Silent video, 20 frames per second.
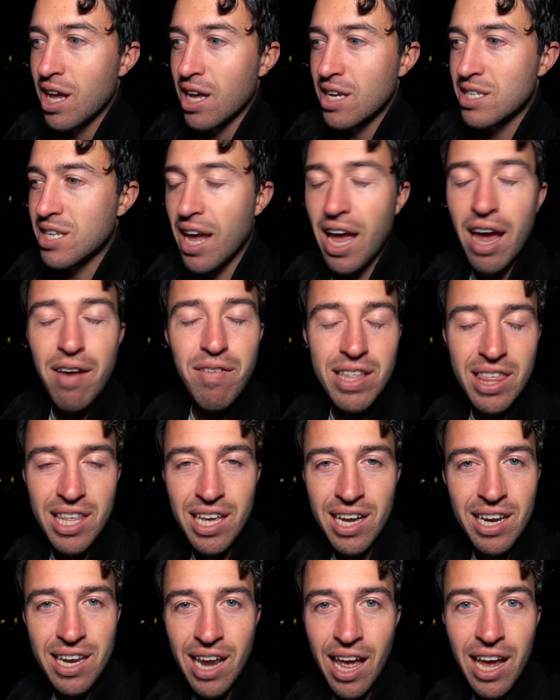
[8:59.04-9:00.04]
say
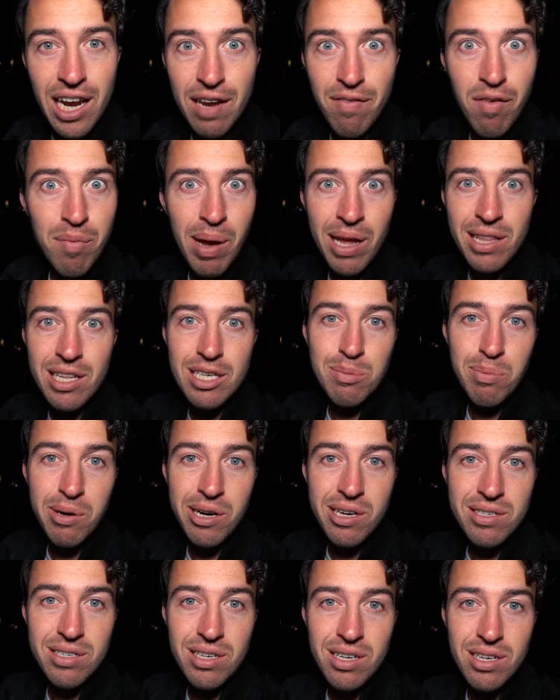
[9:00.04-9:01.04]
everything negative about this
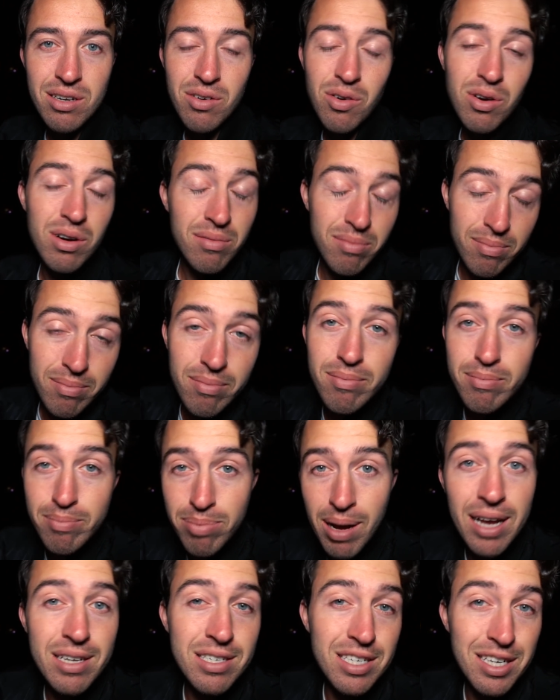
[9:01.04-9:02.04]
person, or
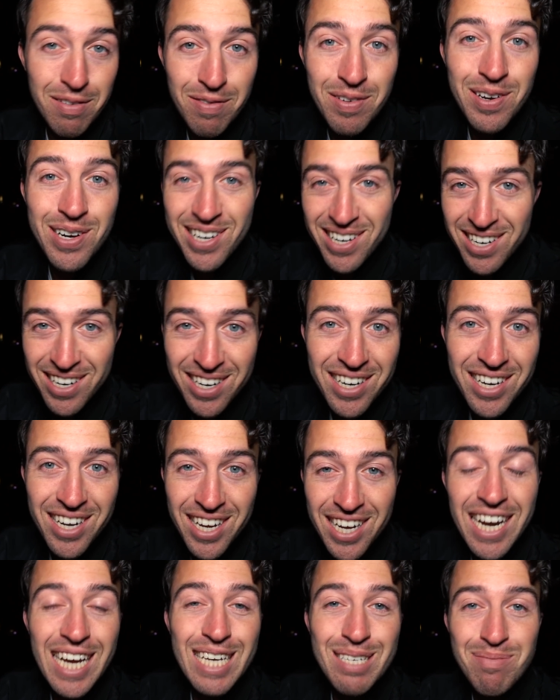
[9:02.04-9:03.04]
positive if you're
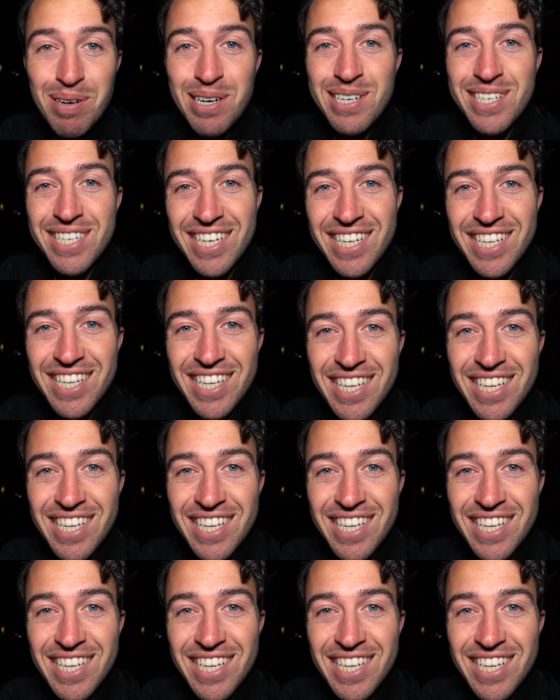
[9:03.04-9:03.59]
a nice person.